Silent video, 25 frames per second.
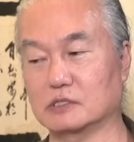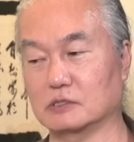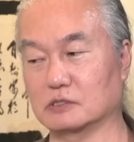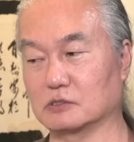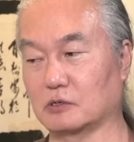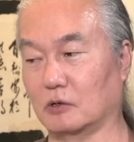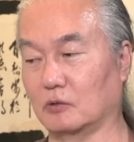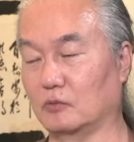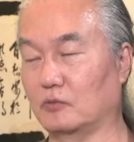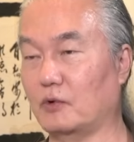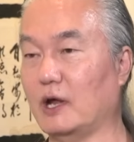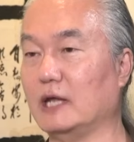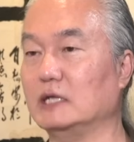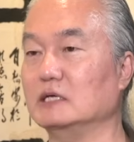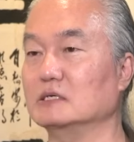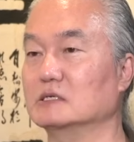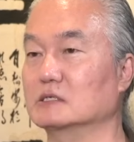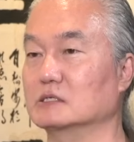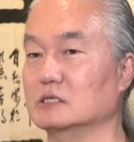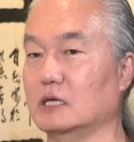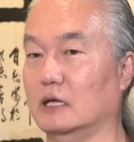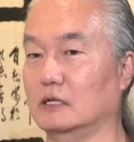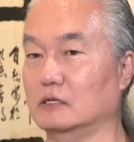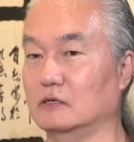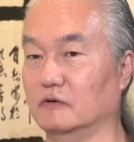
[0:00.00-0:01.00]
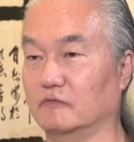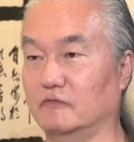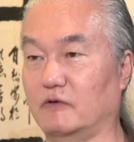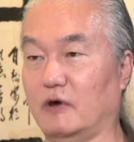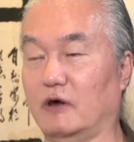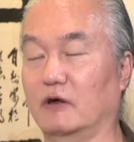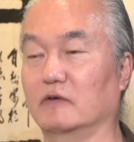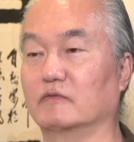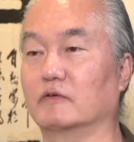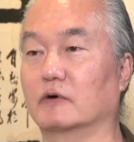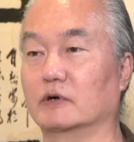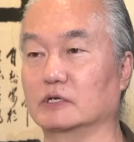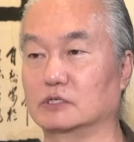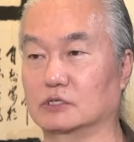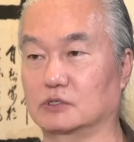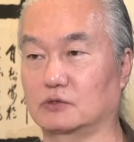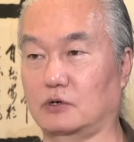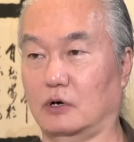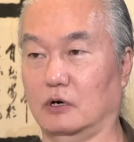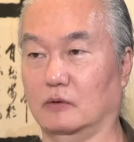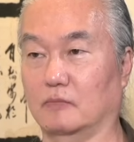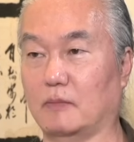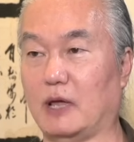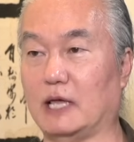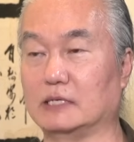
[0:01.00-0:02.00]
has already sent a very, very
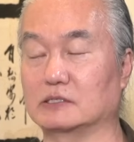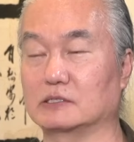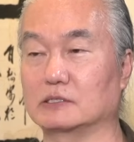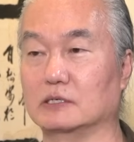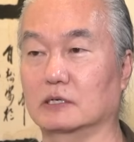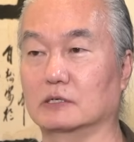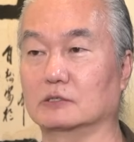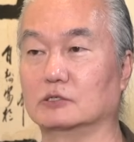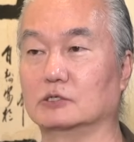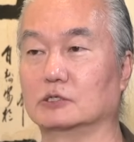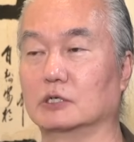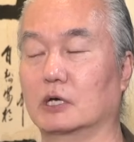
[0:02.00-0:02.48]
strong message.